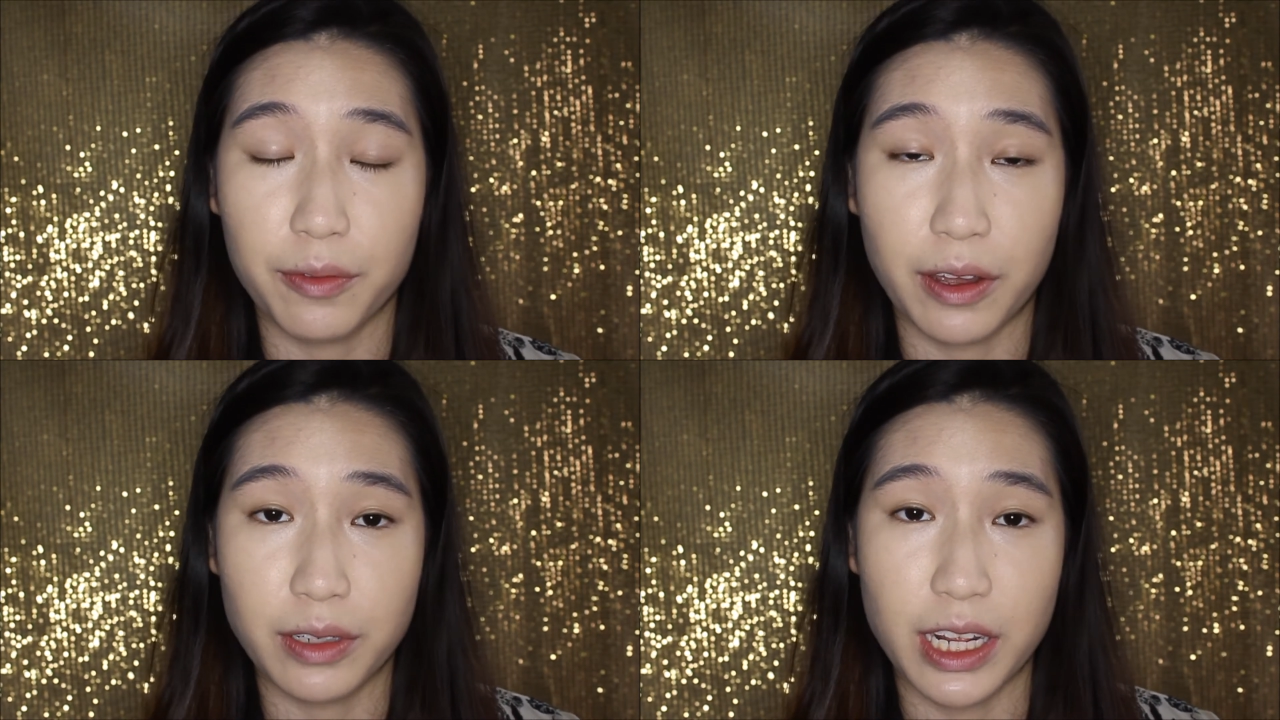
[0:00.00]

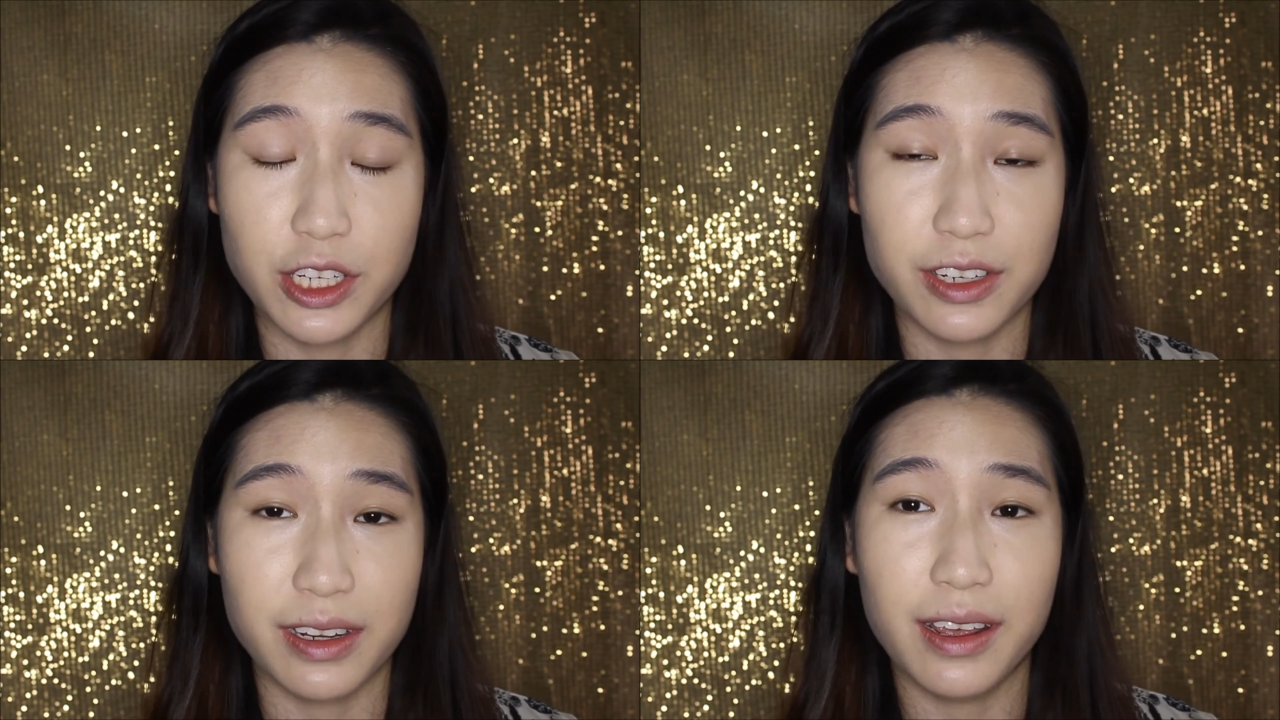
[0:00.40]

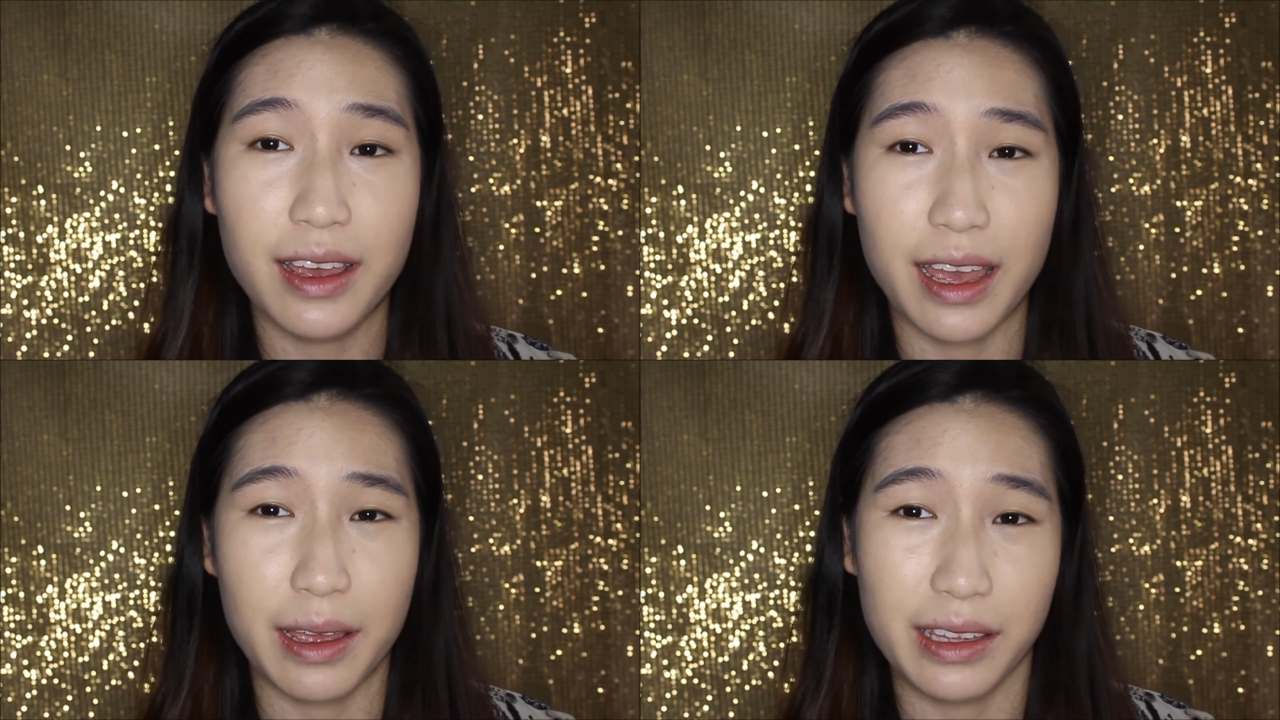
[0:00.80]
foundation
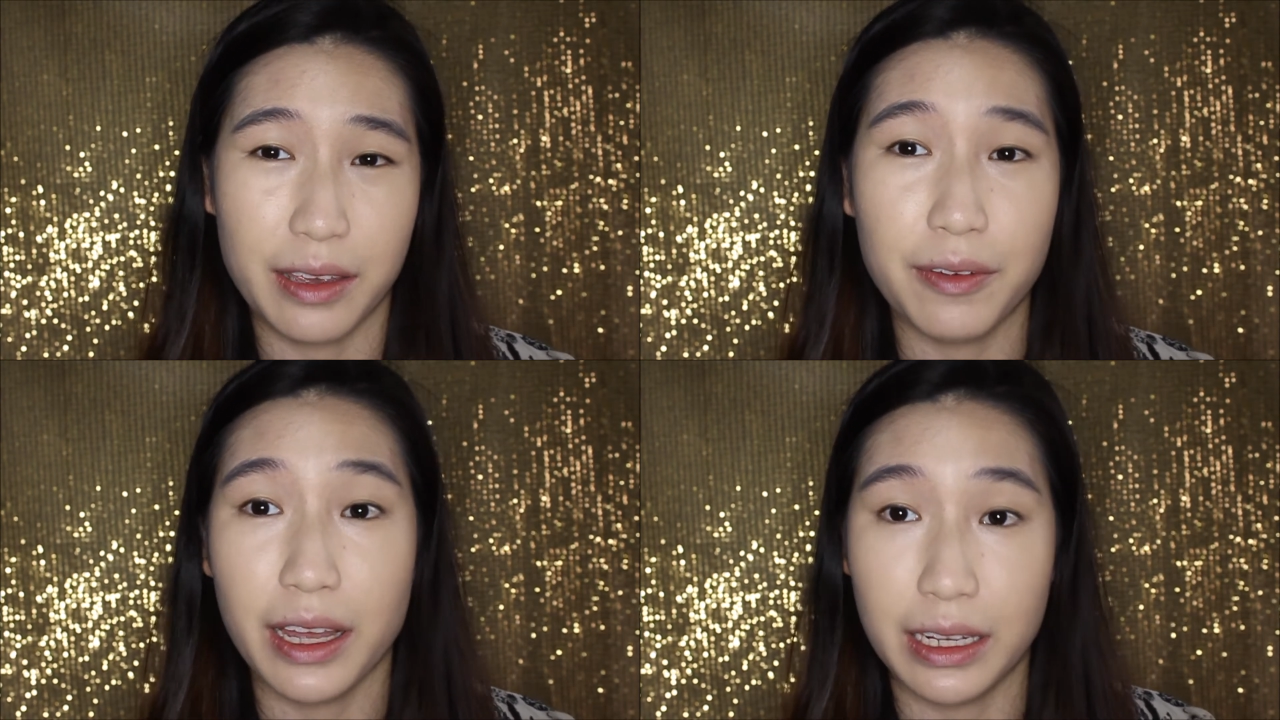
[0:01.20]
and
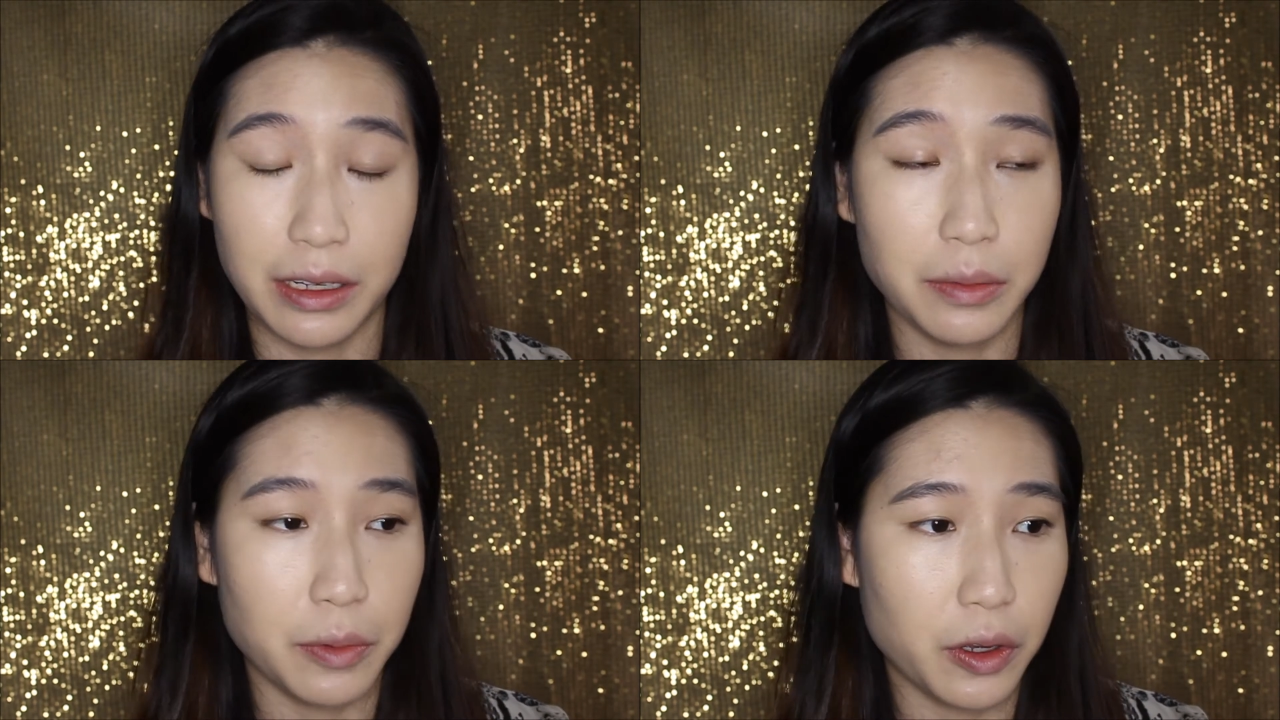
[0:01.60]
give it a
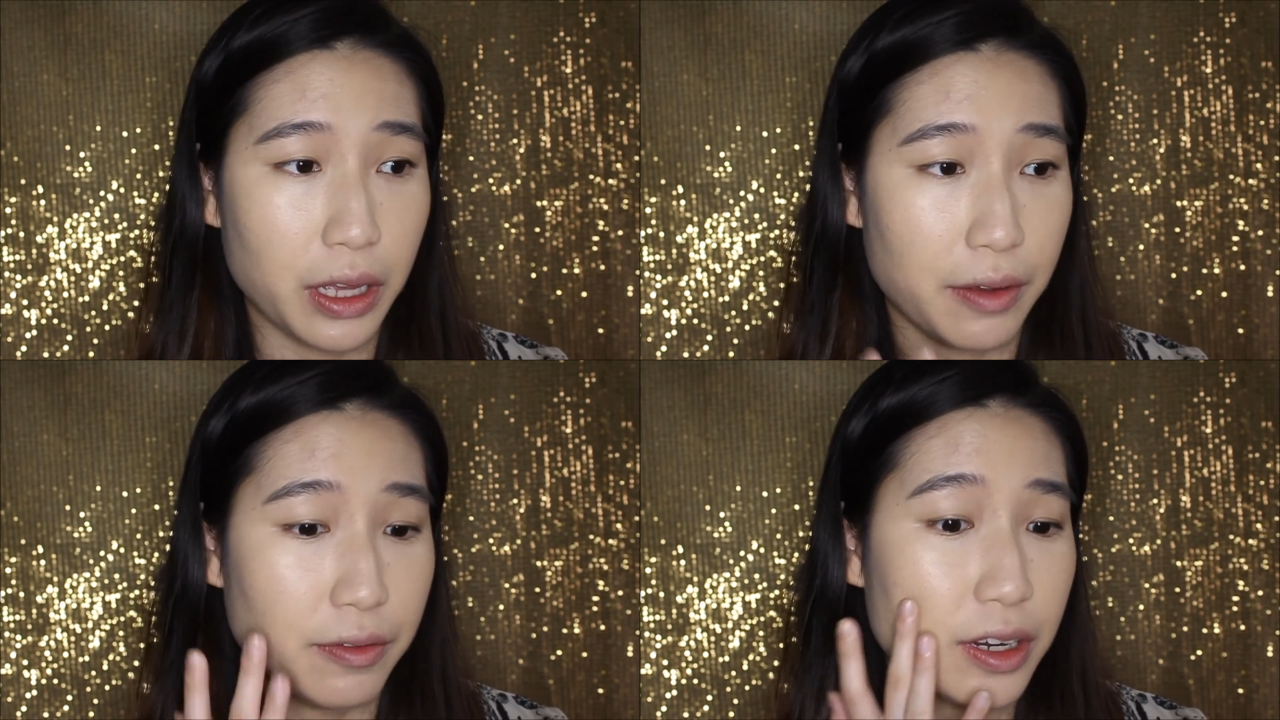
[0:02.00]
little more
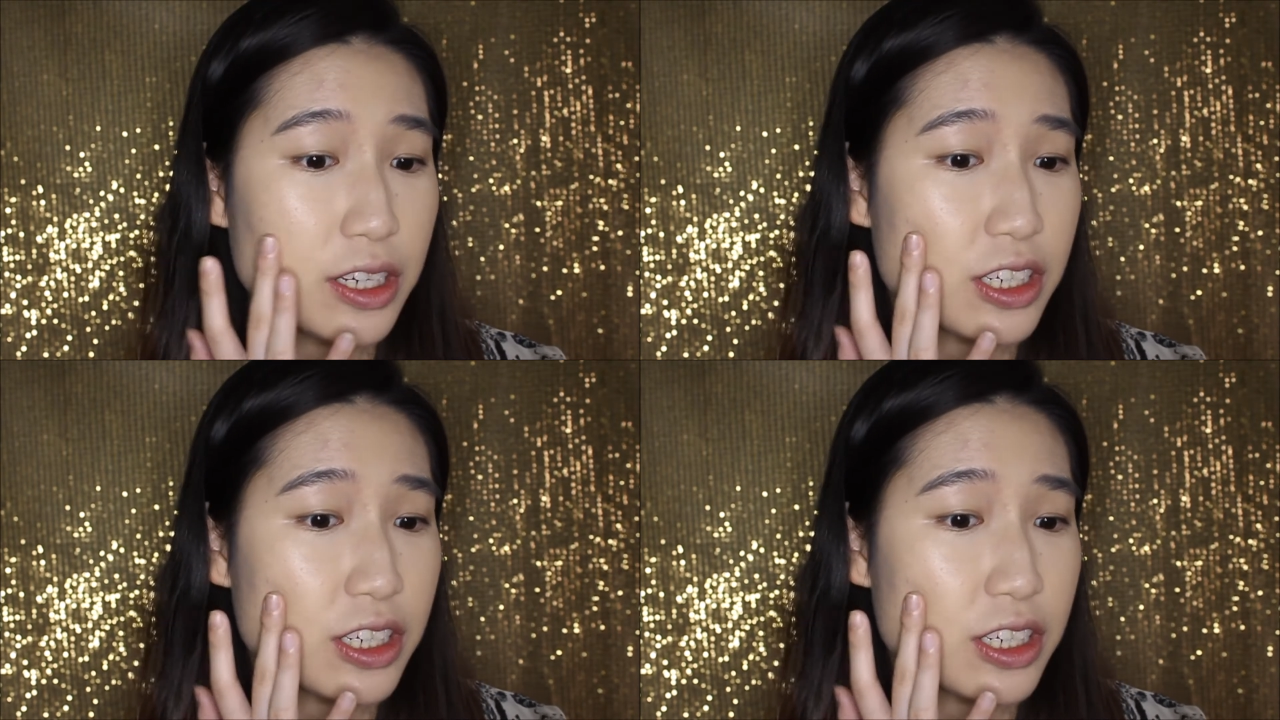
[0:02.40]
coverage.